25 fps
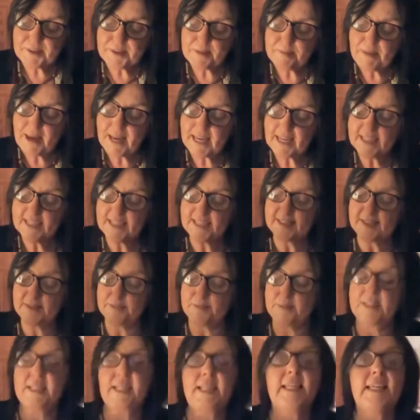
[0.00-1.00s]
the
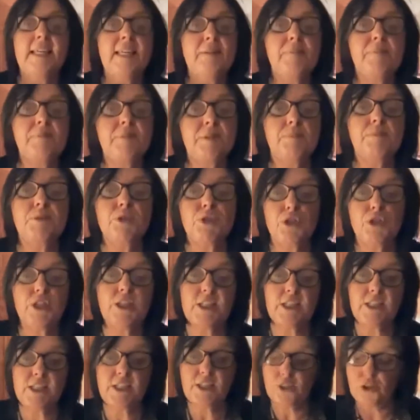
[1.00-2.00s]
mechanisms that keep the
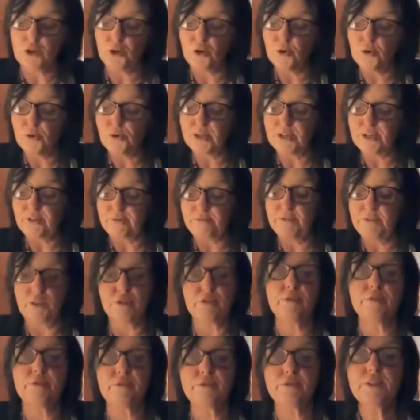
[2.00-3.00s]
machine going of
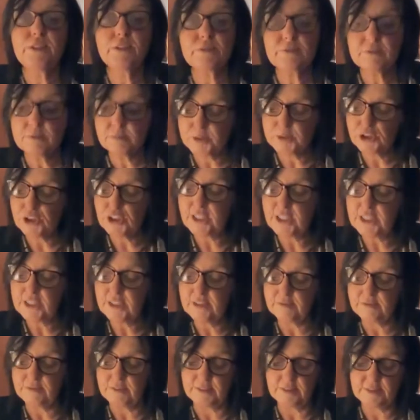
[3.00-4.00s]
love, you know, the machine
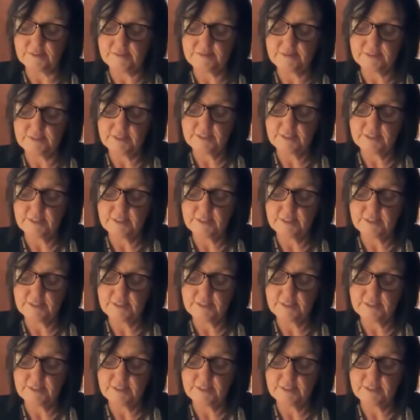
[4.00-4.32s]
of love.